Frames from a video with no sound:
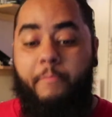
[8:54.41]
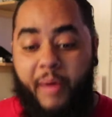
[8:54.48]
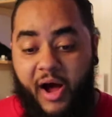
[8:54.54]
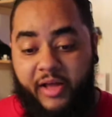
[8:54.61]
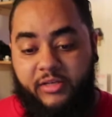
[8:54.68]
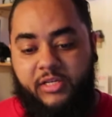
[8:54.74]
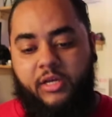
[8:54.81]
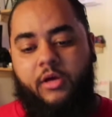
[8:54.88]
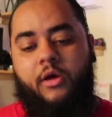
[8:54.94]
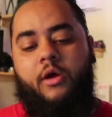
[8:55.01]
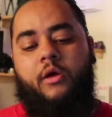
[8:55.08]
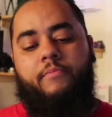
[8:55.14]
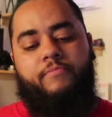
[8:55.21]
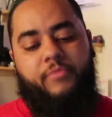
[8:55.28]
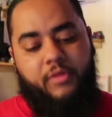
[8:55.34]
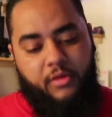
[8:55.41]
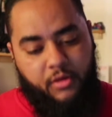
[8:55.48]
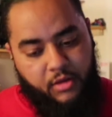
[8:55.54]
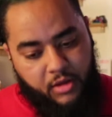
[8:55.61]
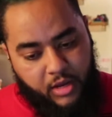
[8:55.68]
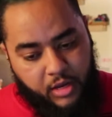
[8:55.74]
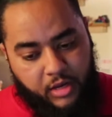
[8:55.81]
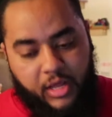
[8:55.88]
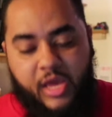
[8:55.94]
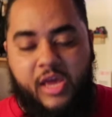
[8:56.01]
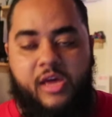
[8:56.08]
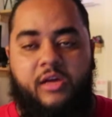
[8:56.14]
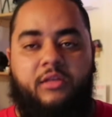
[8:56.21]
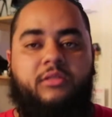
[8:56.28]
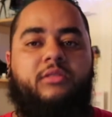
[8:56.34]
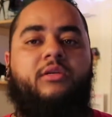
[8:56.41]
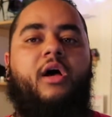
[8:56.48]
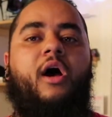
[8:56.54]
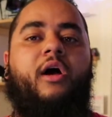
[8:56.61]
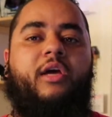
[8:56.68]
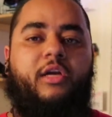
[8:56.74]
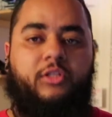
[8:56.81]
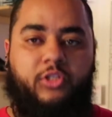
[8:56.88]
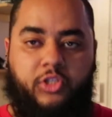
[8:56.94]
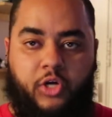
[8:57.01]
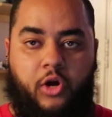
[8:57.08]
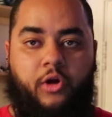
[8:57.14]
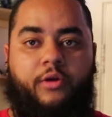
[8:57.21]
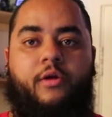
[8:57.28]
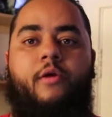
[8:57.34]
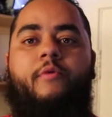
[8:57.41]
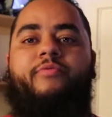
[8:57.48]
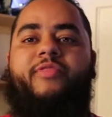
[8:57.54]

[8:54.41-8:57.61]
But it is a concern